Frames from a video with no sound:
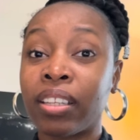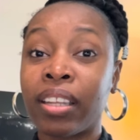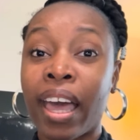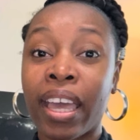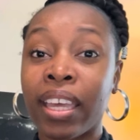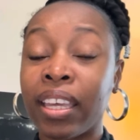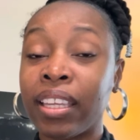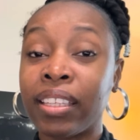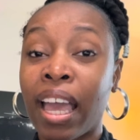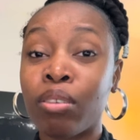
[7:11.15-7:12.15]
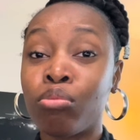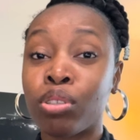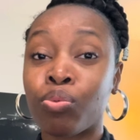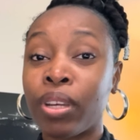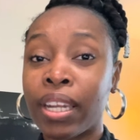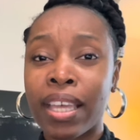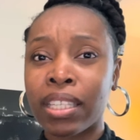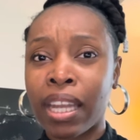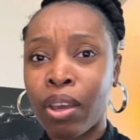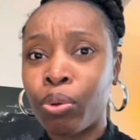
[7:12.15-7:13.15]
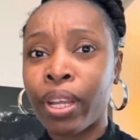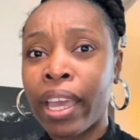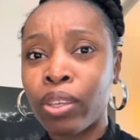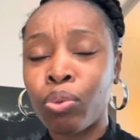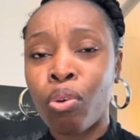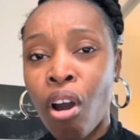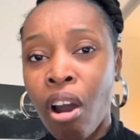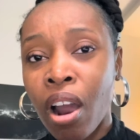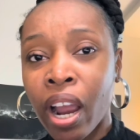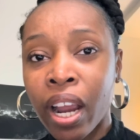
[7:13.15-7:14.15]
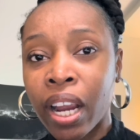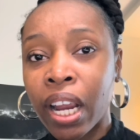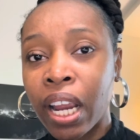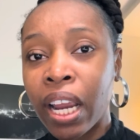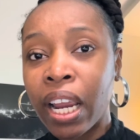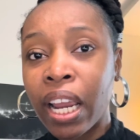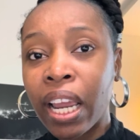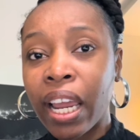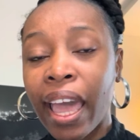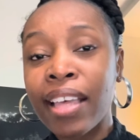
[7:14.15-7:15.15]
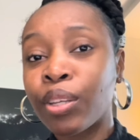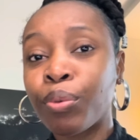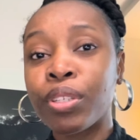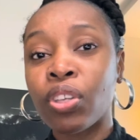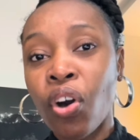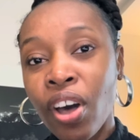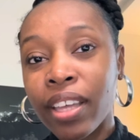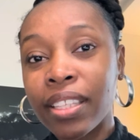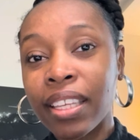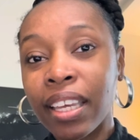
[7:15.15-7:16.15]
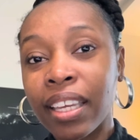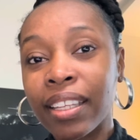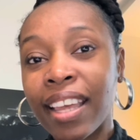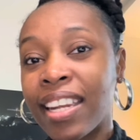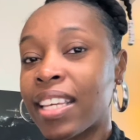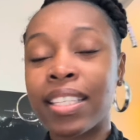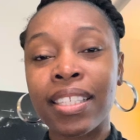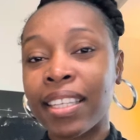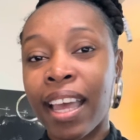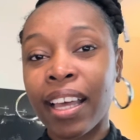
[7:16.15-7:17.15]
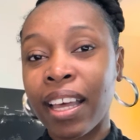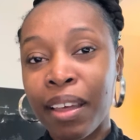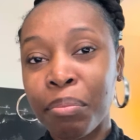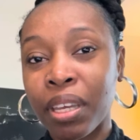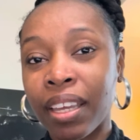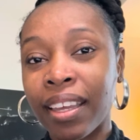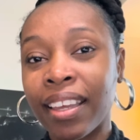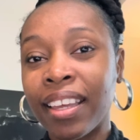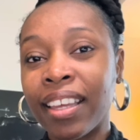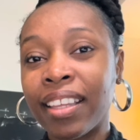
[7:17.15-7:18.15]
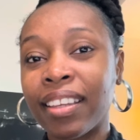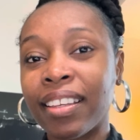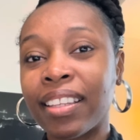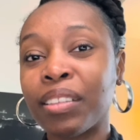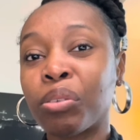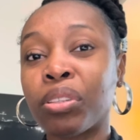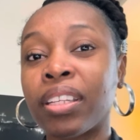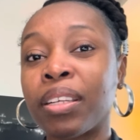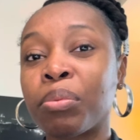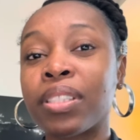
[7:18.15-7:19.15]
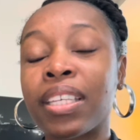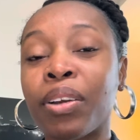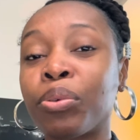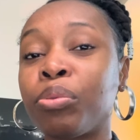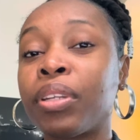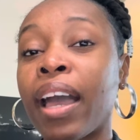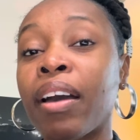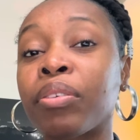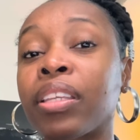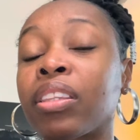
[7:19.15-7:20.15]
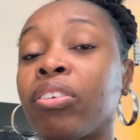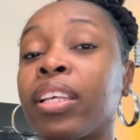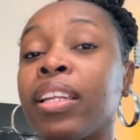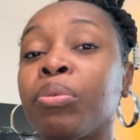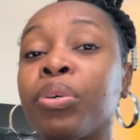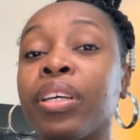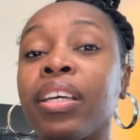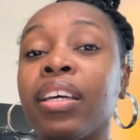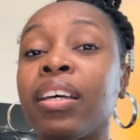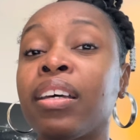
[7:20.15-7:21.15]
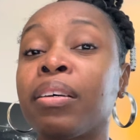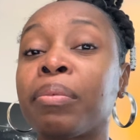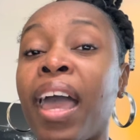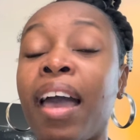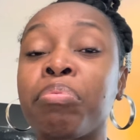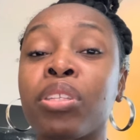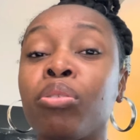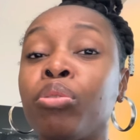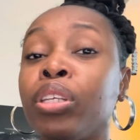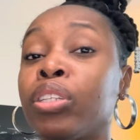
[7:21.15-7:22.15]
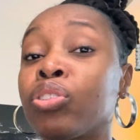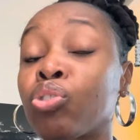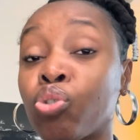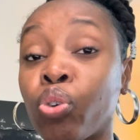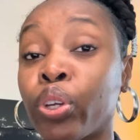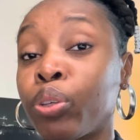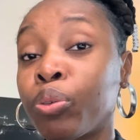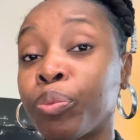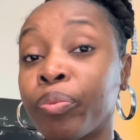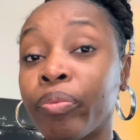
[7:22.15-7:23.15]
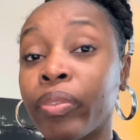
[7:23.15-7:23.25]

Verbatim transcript: Like now you just realizing like who the heck you are. As a result, they didn't see that coming. They thought that they would tear you down. They thought that it would um, absolutely destroy you.